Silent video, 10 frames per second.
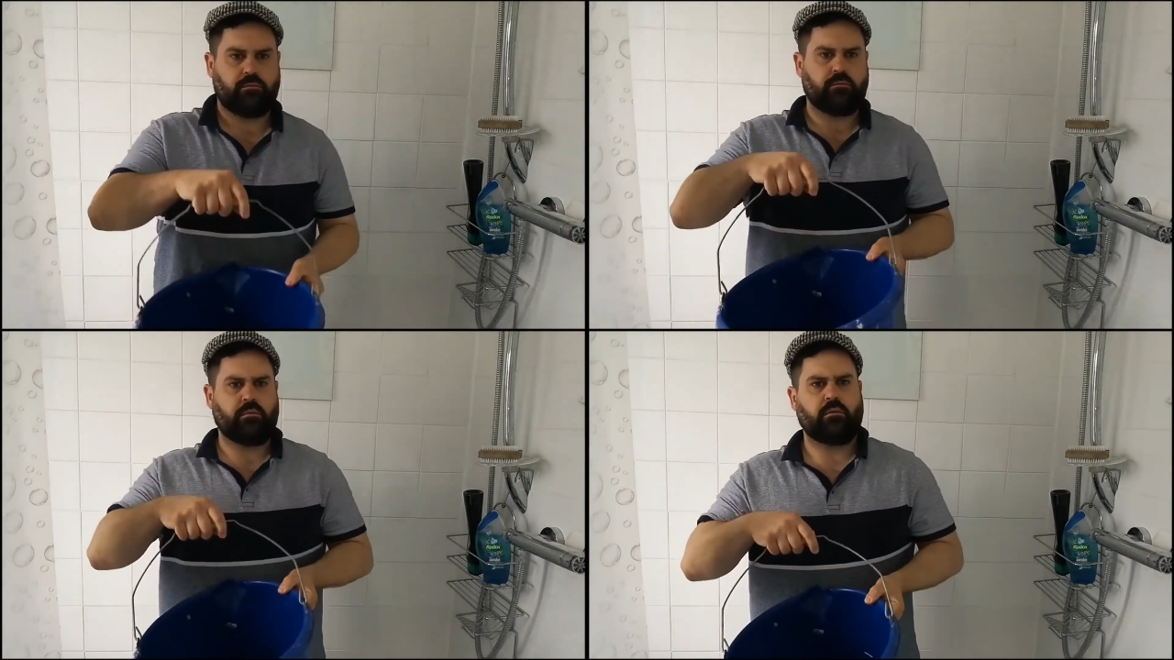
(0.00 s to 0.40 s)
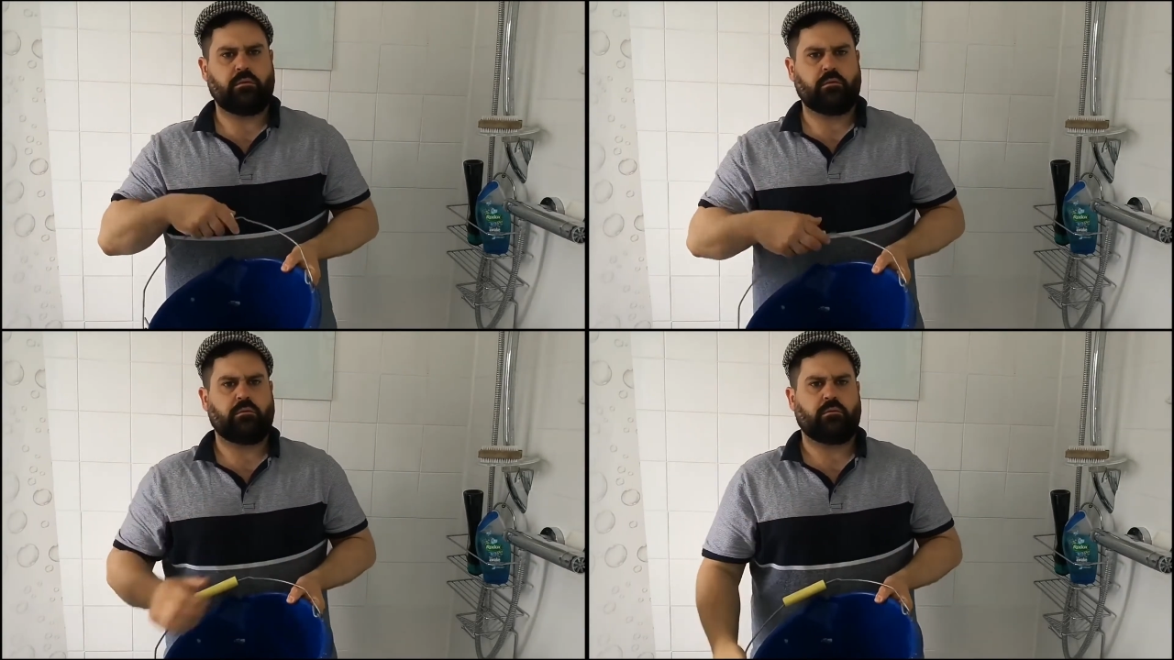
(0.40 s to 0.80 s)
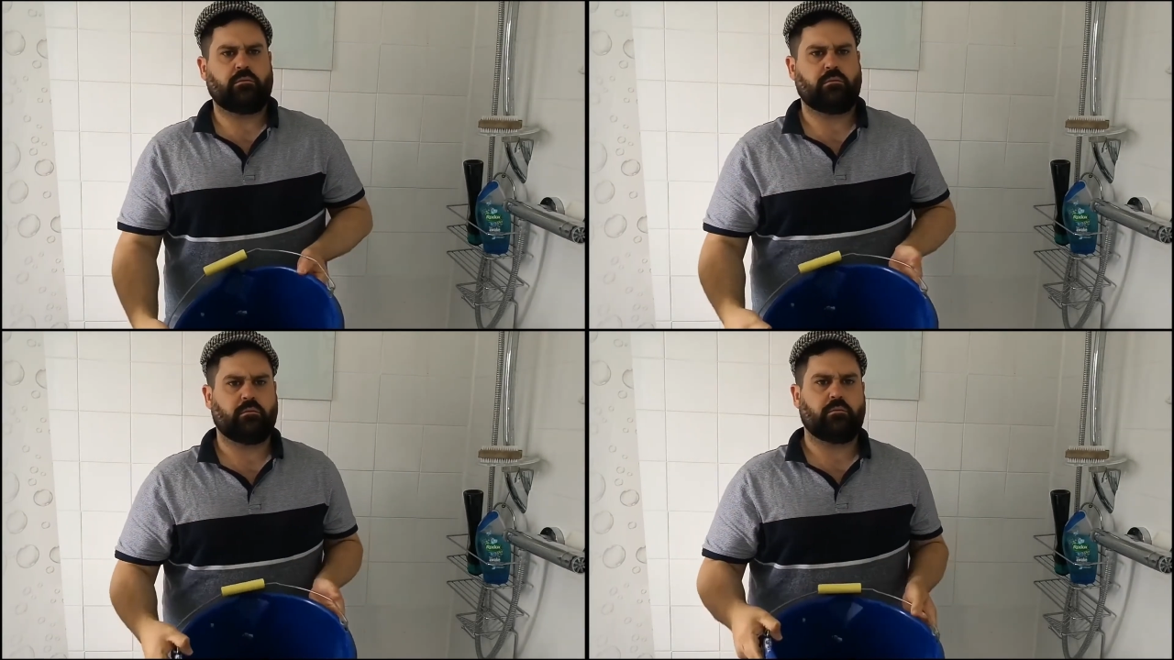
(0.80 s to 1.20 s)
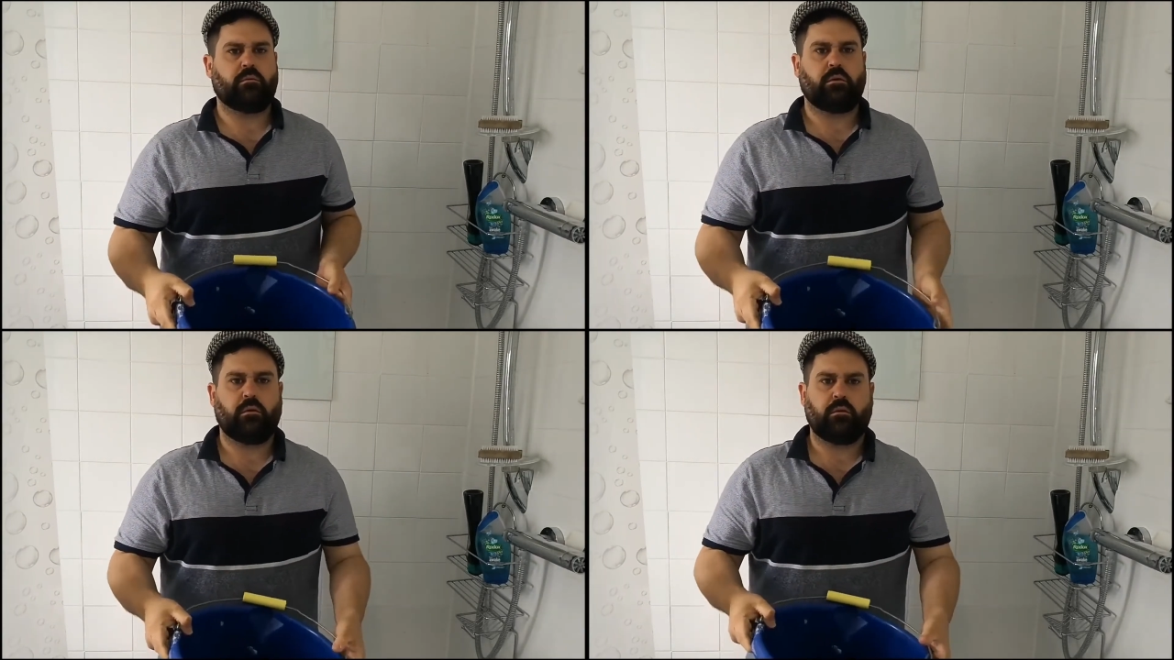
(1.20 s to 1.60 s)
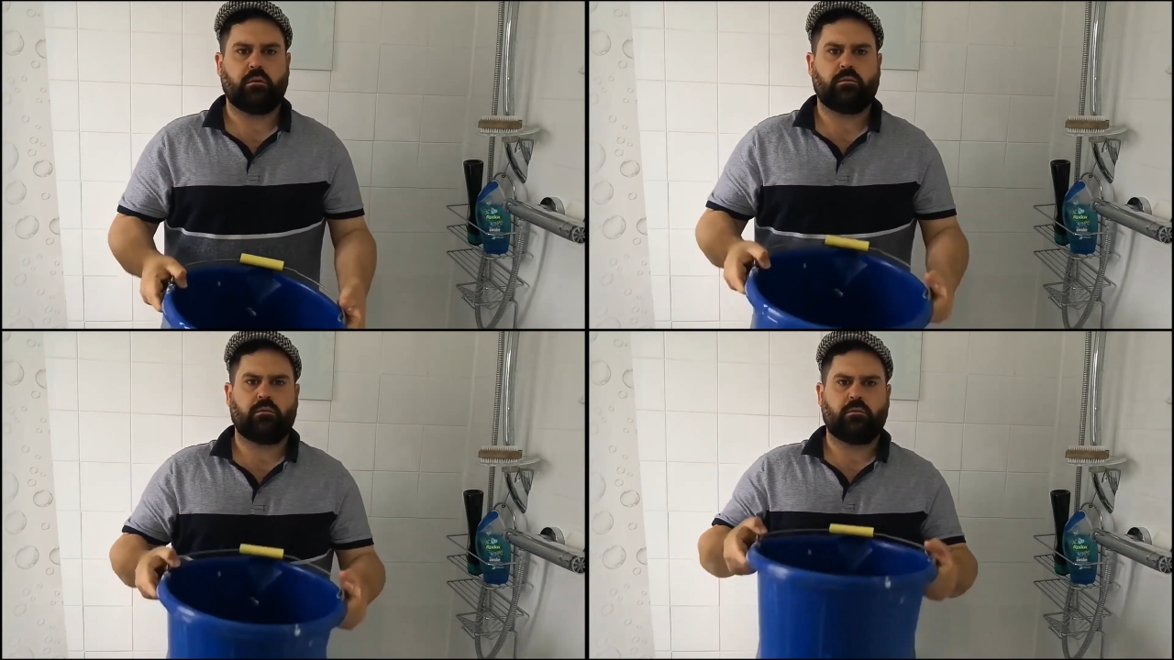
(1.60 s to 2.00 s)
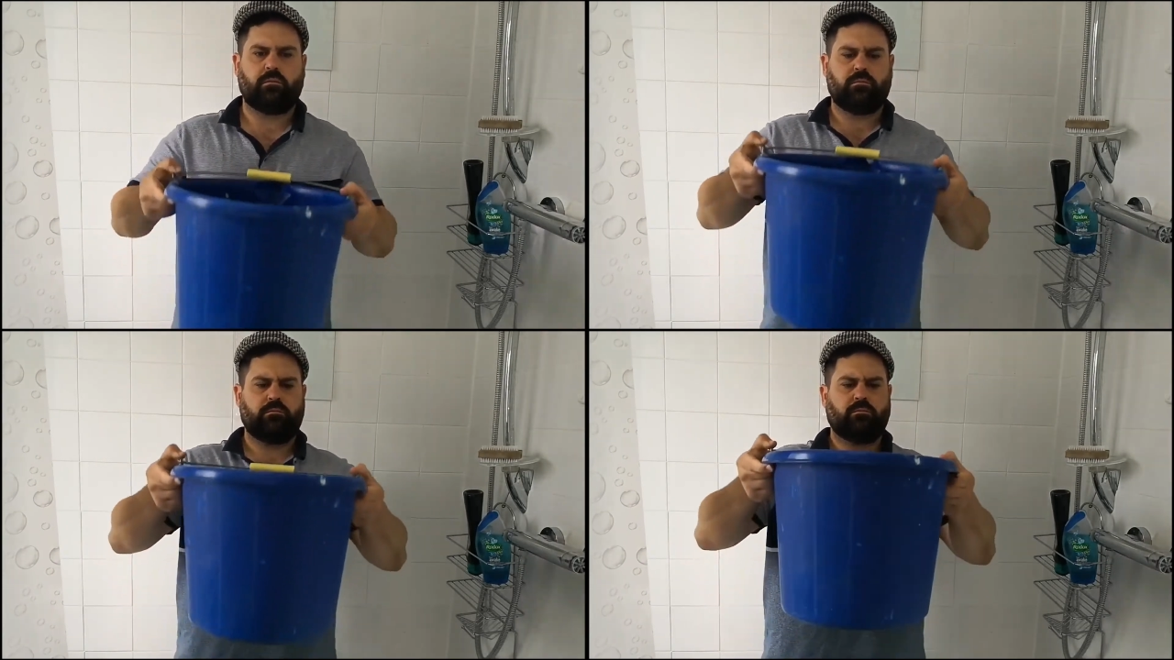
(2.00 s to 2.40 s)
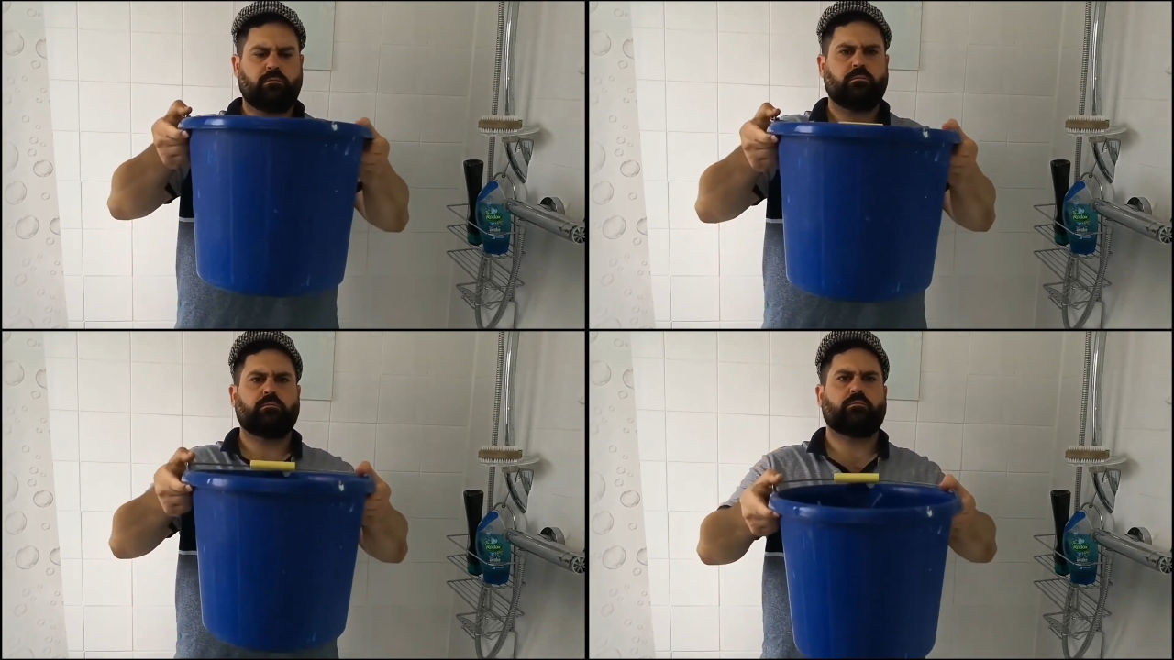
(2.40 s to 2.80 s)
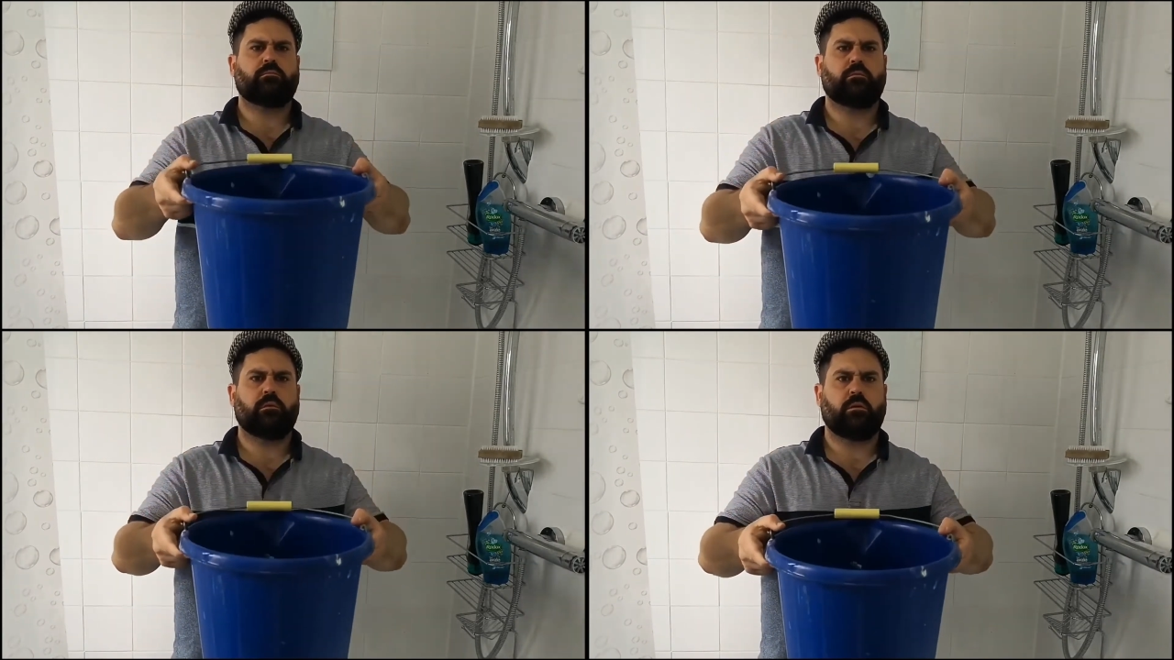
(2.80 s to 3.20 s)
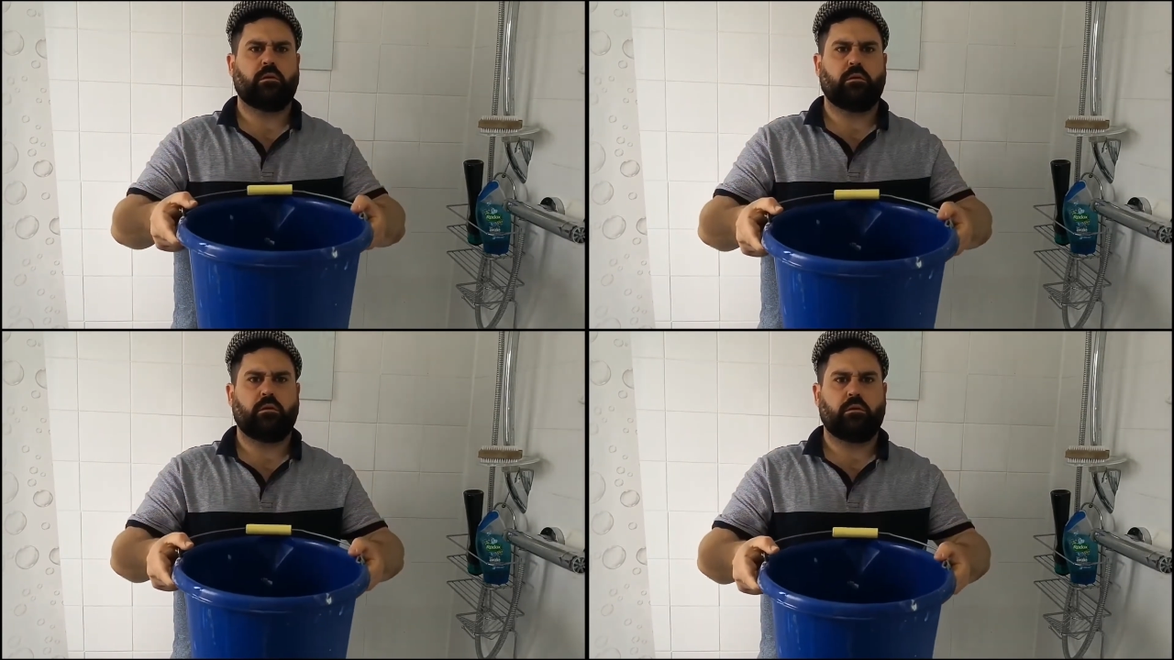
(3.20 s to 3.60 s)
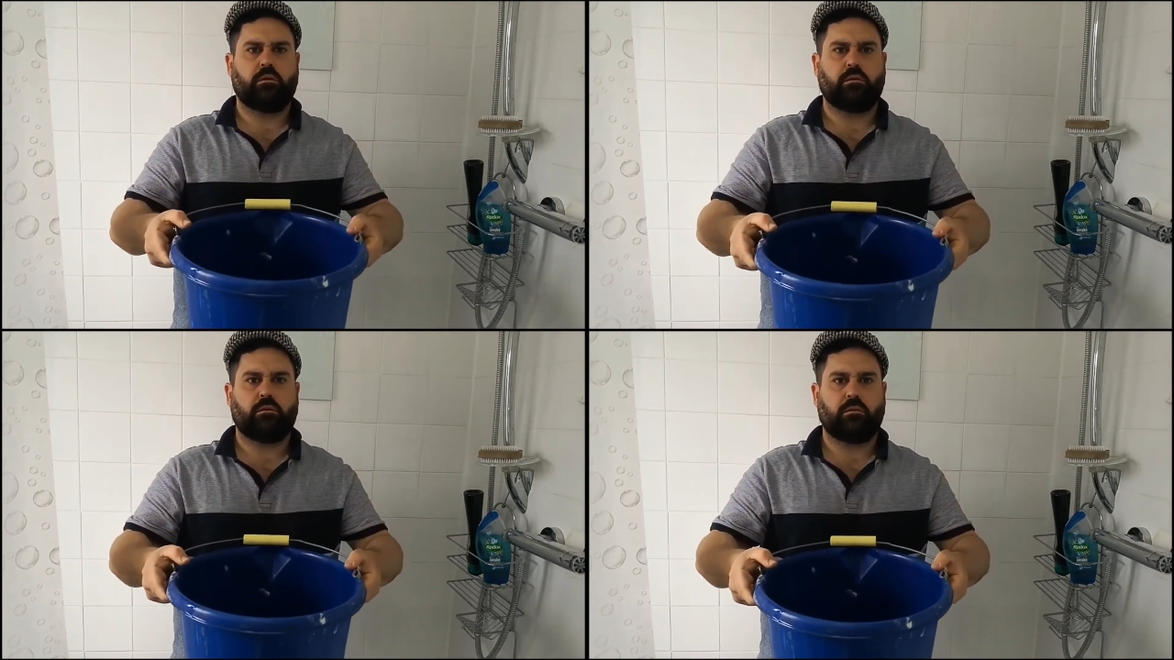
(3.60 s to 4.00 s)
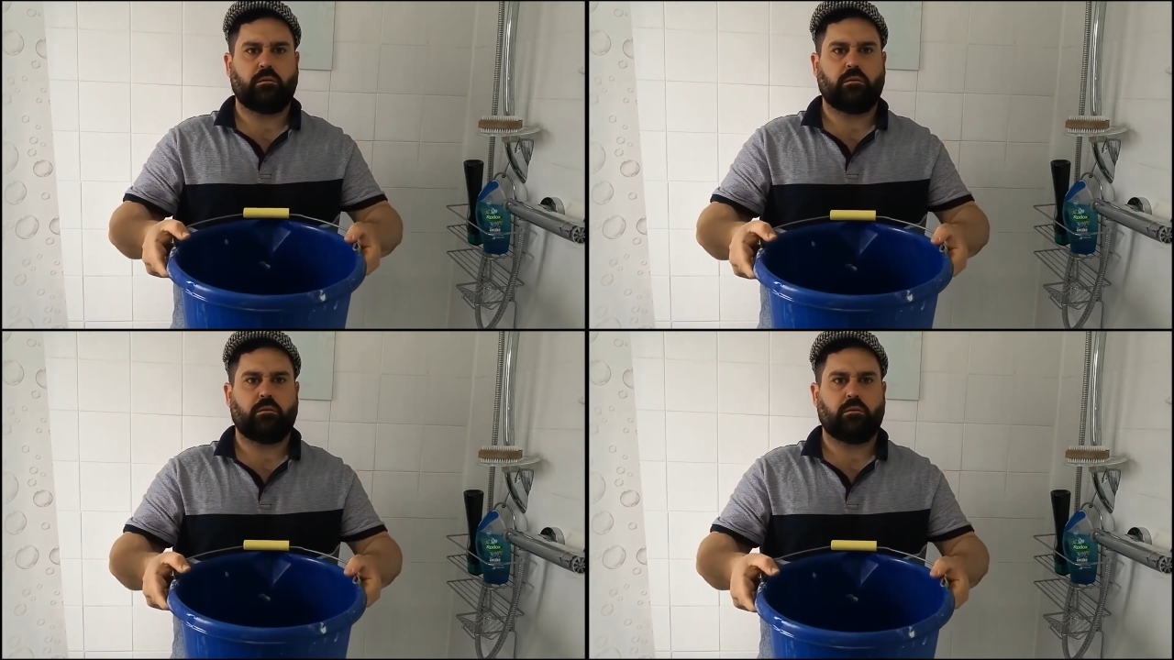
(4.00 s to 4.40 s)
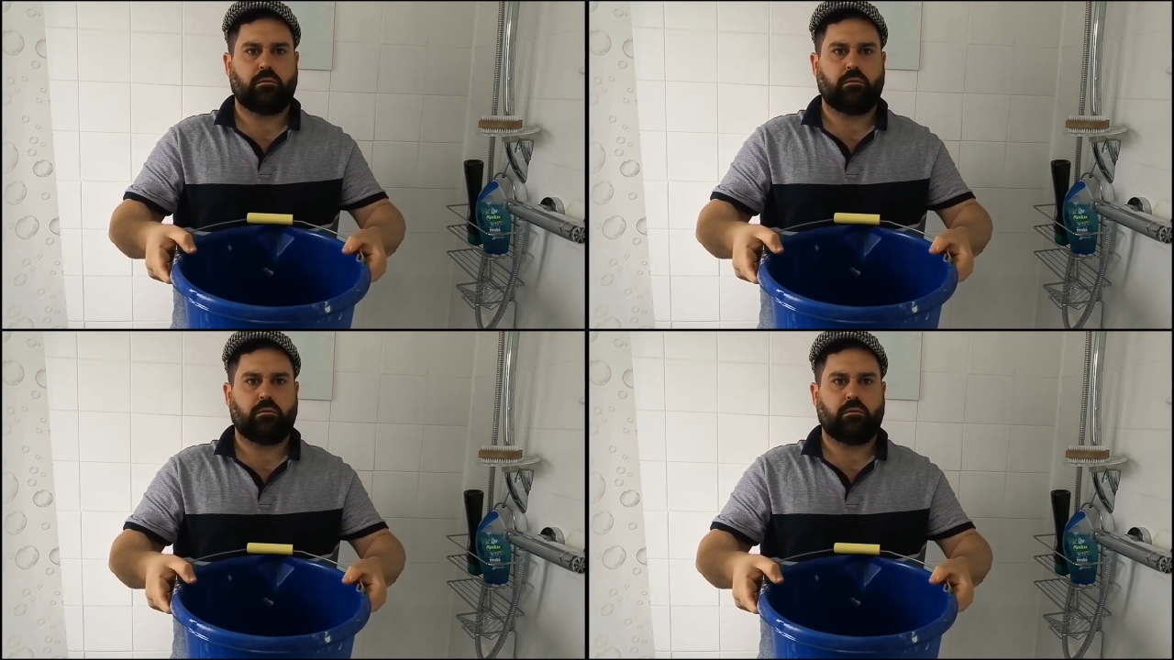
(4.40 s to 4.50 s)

[no speech]